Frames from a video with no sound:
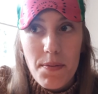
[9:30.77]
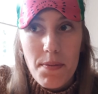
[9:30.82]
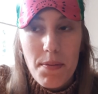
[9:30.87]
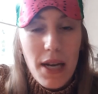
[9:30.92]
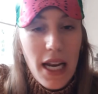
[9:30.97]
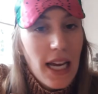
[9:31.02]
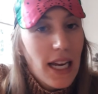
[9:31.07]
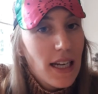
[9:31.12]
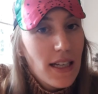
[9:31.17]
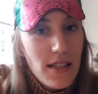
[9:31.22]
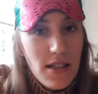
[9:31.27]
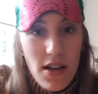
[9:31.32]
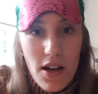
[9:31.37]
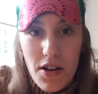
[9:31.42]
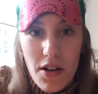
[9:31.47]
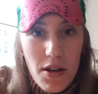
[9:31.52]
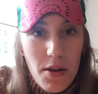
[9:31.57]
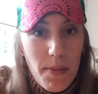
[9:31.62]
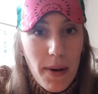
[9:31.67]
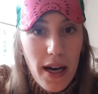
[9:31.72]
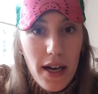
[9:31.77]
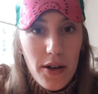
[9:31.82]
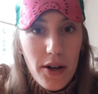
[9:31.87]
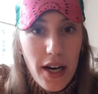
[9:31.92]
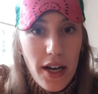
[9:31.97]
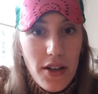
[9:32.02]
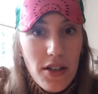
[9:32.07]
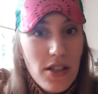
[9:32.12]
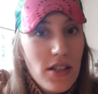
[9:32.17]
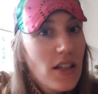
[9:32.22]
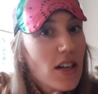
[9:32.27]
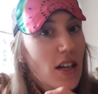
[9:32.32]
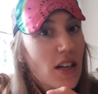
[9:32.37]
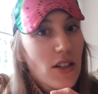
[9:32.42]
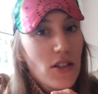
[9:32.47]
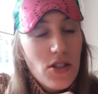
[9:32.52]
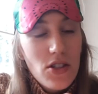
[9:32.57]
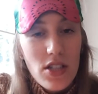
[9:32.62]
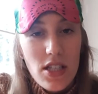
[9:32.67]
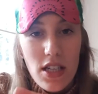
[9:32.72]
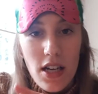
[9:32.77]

playlist on in the background just